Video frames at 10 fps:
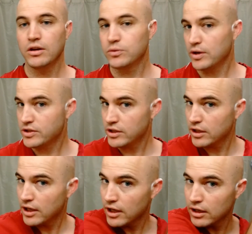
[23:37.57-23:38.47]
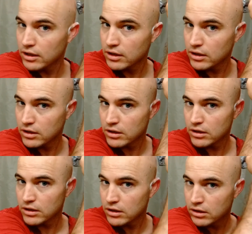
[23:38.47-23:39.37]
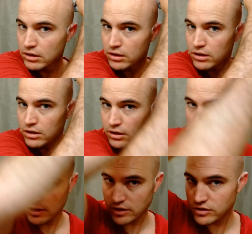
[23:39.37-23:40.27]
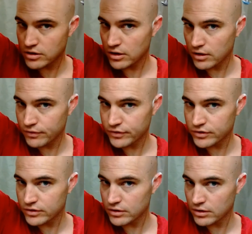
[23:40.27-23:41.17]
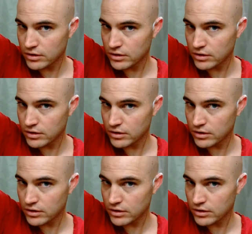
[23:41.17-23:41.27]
I was watching uh, Ken Surfs